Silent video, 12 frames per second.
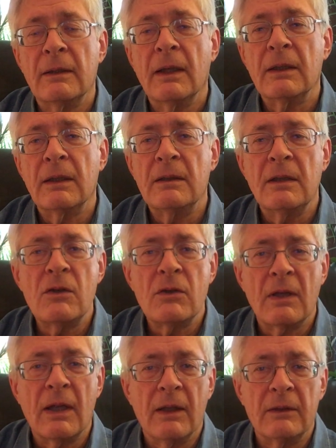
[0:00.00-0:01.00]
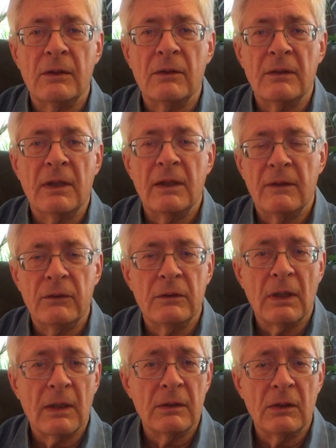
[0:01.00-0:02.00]
and I can teach you how to do that if you're
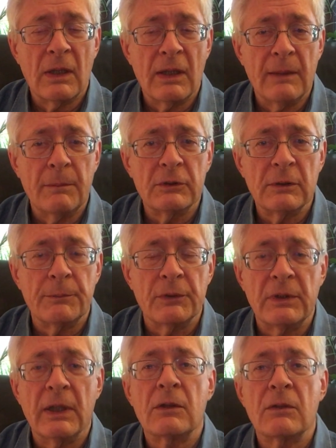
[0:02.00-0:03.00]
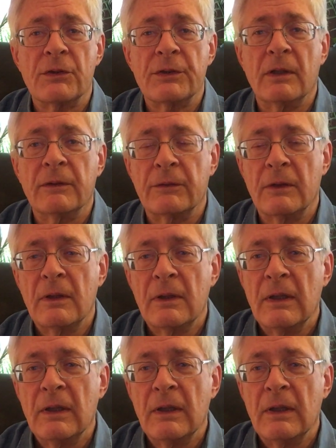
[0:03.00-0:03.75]
not able to protect yourself,